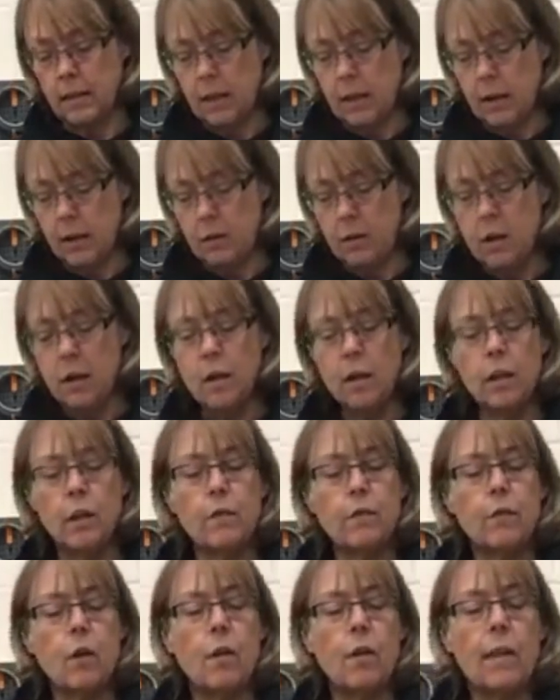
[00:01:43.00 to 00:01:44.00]
So
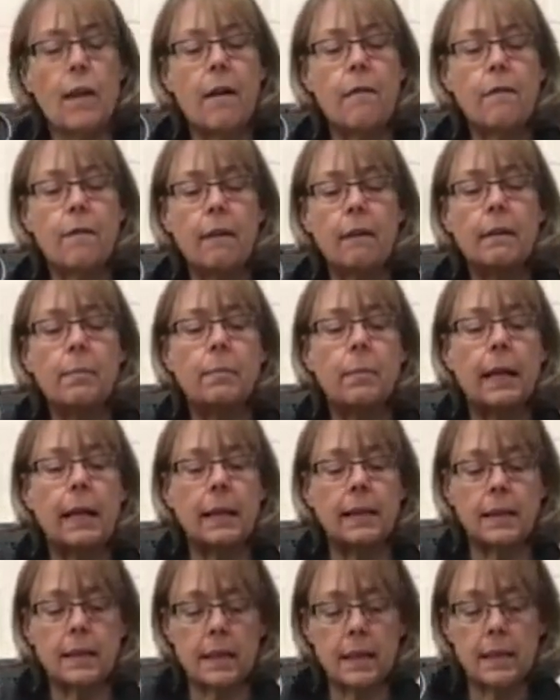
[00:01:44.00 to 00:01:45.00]
we've got that very
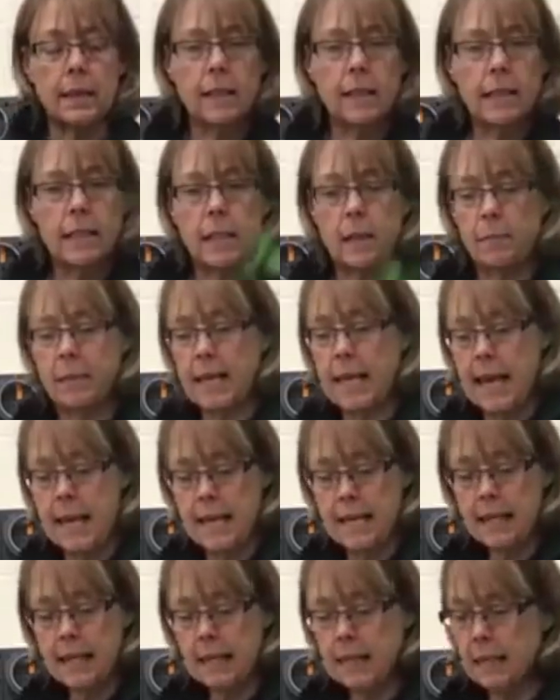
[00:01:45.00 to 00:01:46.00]
blunt, stubby
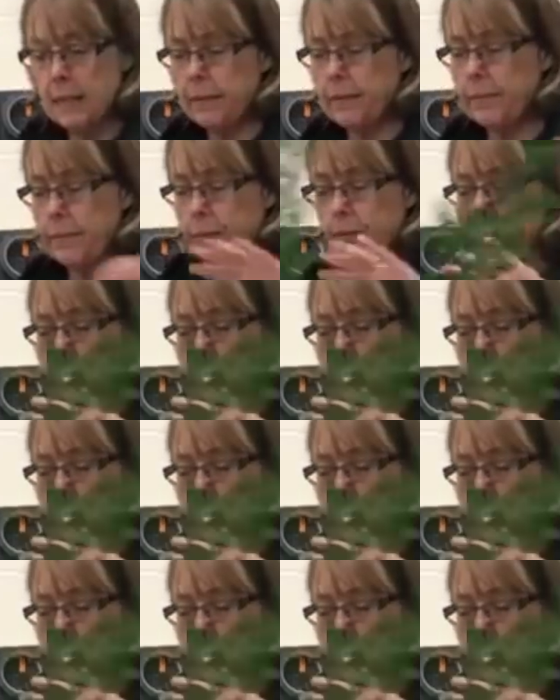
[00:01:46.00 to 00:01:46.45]
end.